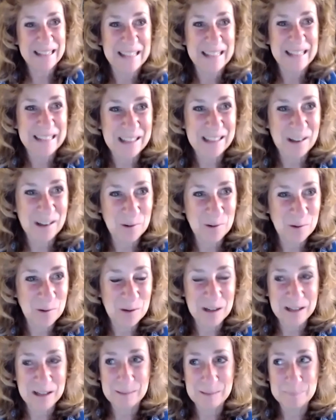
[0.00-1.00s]
So,
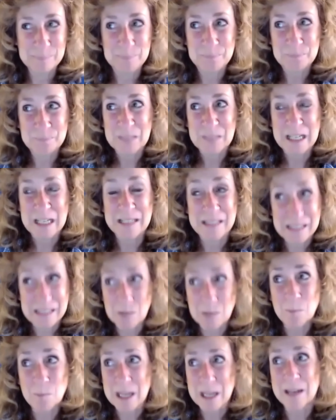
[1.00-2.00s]
um, in
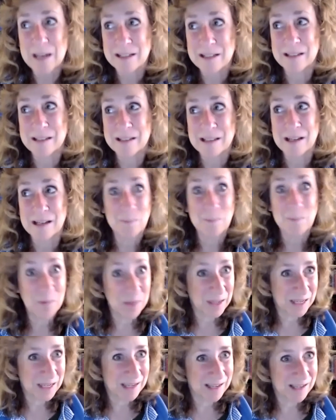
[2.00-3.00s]
some cases, I'm
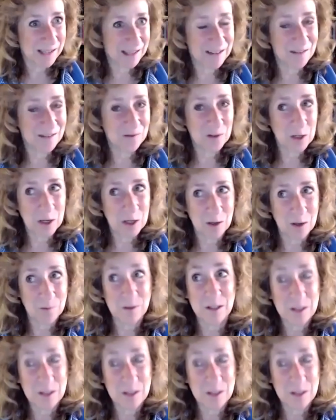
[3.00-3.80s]
thinking it out very carefully.